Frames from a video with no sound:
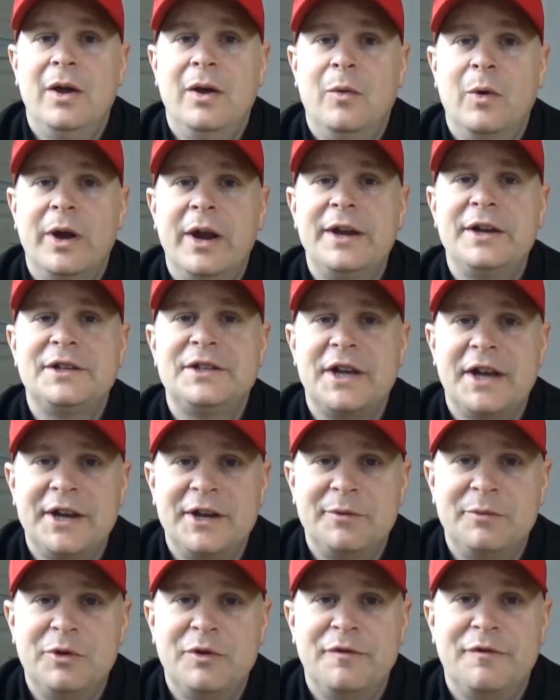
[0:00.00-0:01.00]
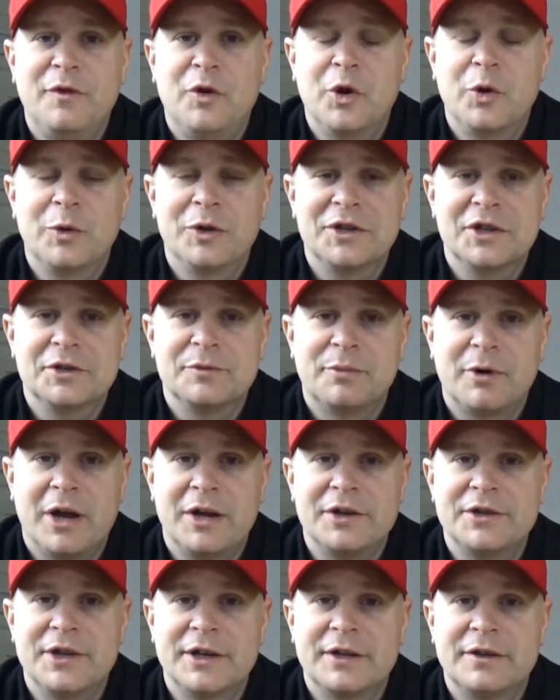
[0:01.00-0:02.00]
When I decided to move forward with this
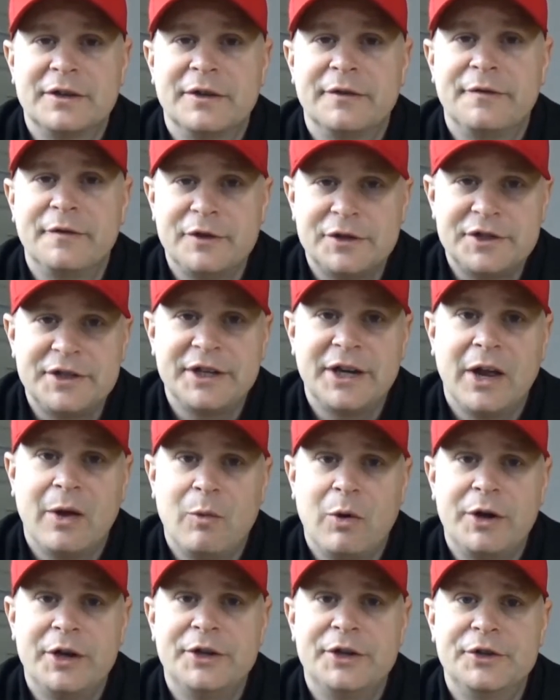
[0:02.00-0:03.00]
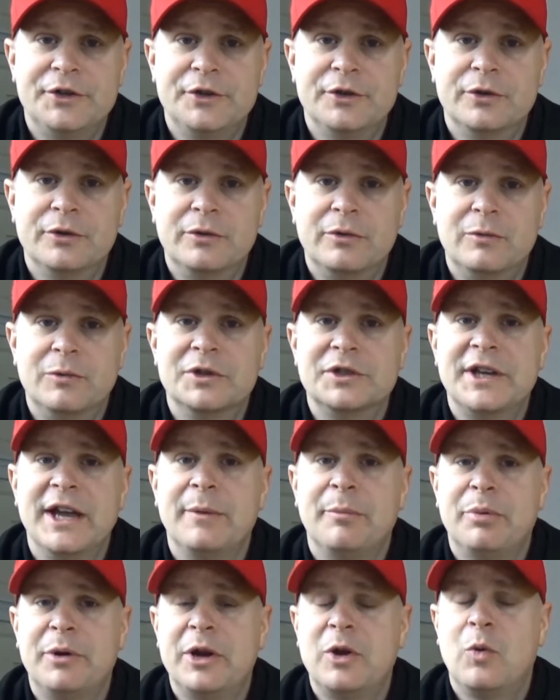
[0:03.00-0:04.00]
project, the first thing I wanted to do was
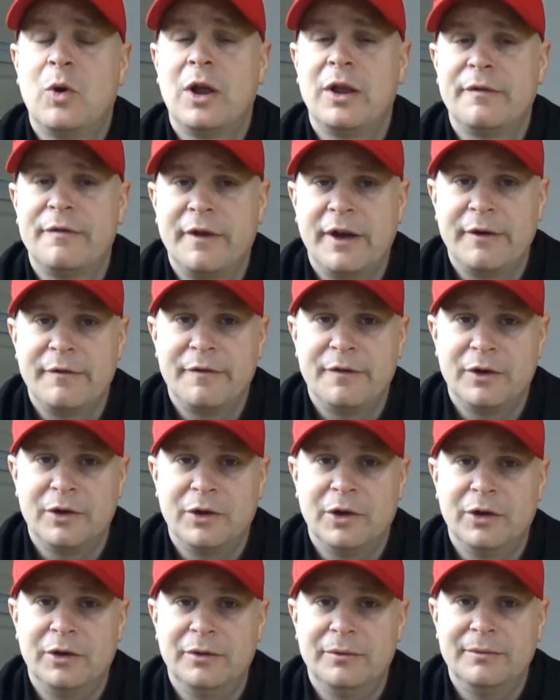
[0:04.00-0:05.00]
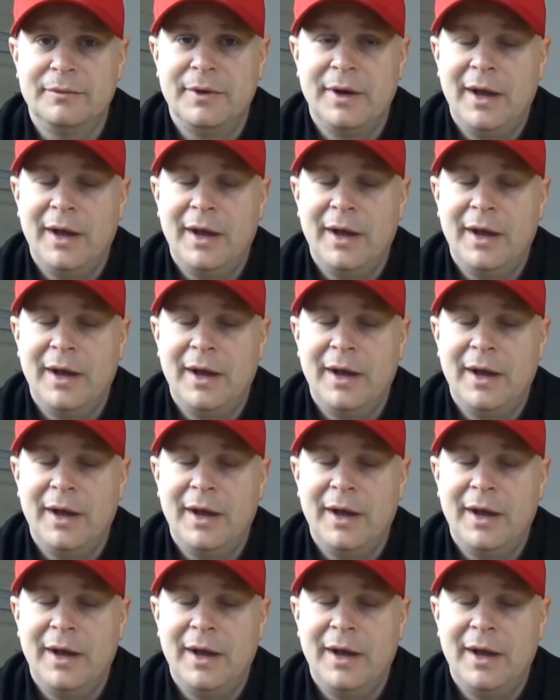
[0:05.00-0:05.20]
get pre-qualified for a loan.